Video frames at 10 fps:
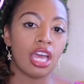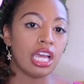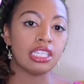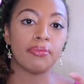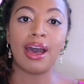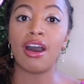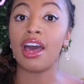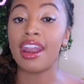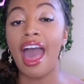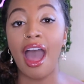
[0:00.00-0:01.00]
it's
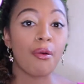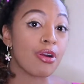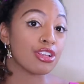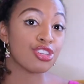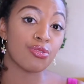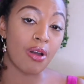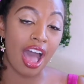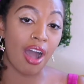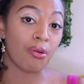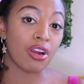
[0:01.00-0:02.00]
about an hour, 2
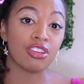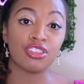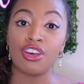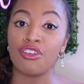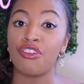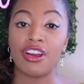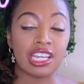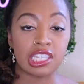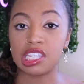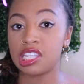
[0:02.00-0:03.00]
hours for
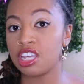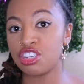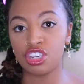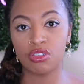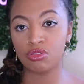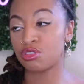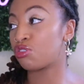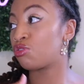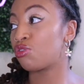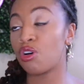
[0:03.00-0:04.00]
us to seat you, so
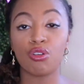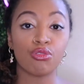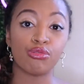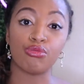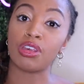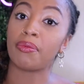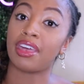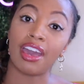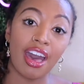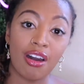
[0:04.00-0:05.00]
you go do
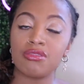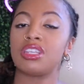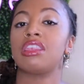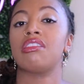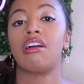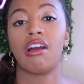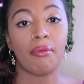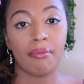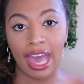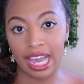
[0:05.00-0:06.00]
something else and then
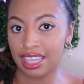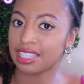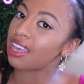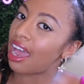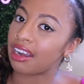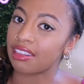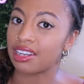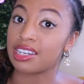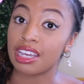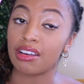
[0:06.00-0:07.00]
come back. That's kind of
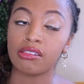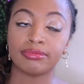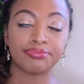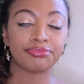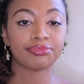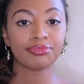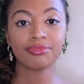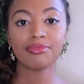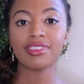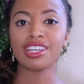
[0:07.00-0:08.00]
the deal.
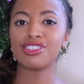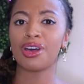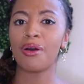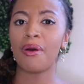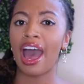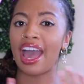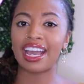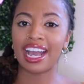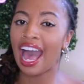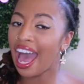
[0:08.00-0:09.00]
So I
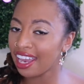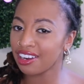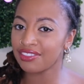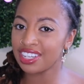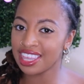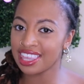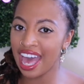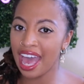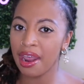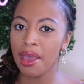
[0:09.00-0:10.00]
kind of did
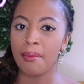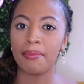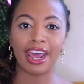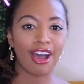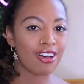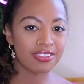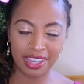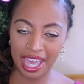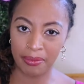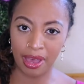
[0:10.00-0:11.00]
that, but I also
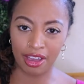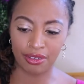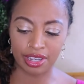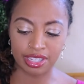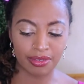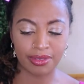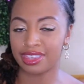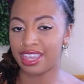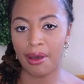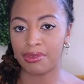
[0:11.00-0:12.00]
came hungry, so
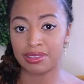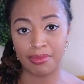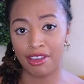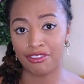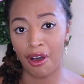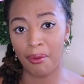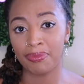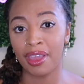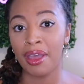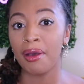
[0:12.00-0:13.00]
that was my fault.
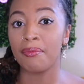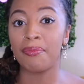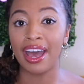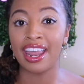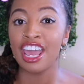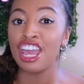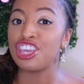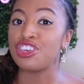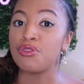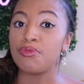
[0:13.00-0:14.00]
But
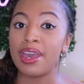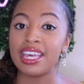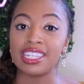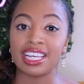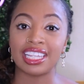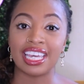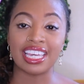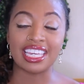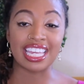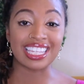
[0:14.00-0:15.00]
you
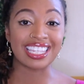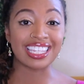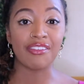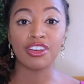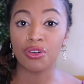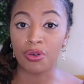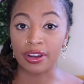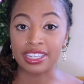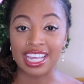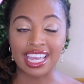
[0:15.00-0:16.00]
basically get 7
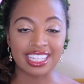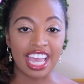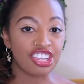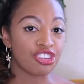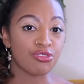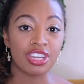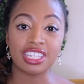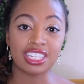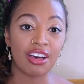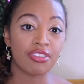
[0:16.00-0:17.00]
courses and you
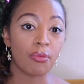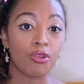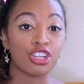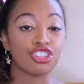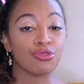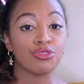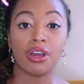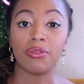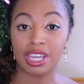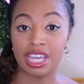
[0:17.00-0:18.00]
just tell what you
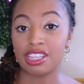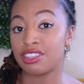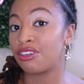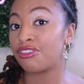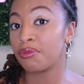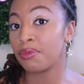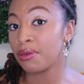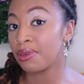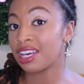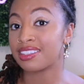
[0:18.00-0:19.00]
don't eat. So for
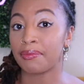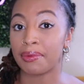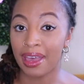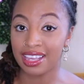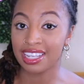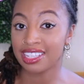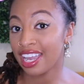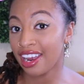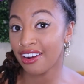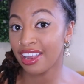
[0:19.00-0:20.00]
me, because I'm a
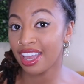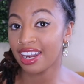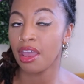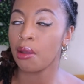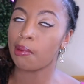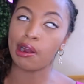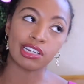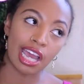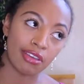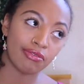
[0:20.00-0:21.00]
pescatarian,
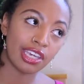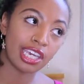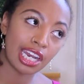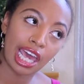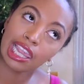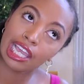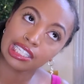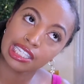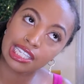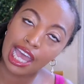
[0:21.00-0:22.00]
part-time vegan I like
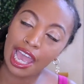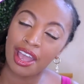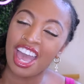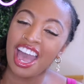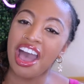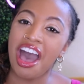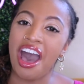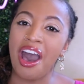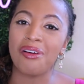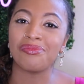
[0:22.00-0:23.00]
to say,
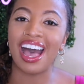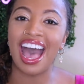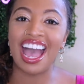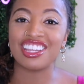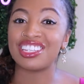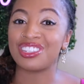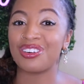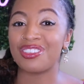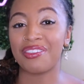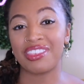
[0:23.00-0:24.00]
I just
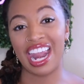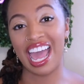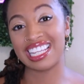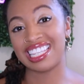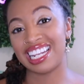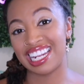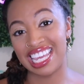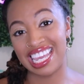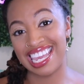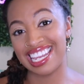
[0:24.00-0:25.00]
told them that I didn't
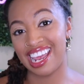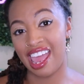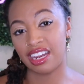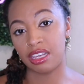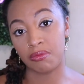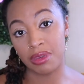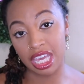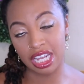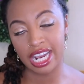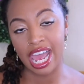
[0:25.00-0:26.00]
eat any
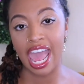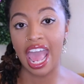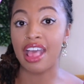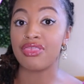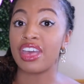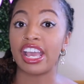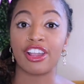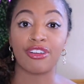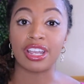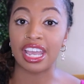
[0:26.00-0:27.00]
meat, and they
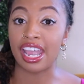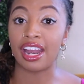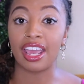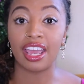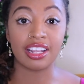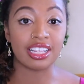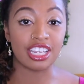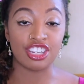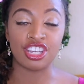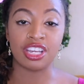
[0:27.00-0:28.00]
created
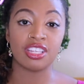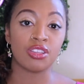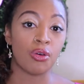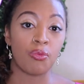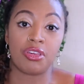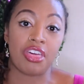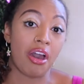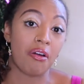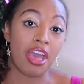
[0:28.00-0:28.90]
dishes without